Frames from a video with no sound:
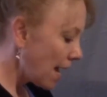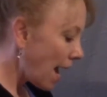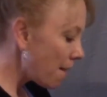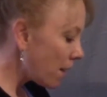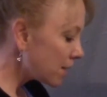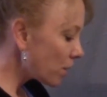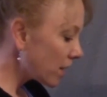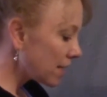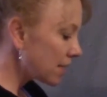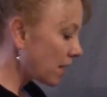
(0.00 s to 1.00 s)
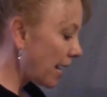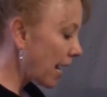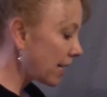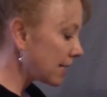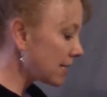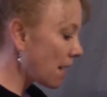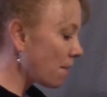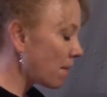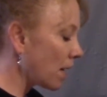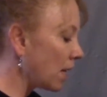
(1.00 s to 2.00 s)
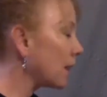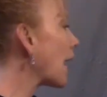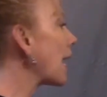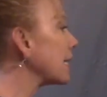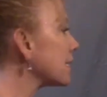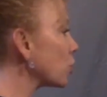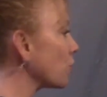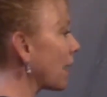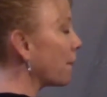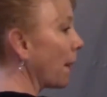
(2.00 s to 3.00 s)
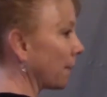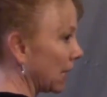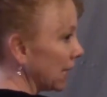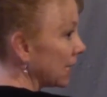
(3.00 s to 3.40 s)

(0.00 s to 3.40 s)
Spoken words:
I'm also going to start adding some lines to my pumpkin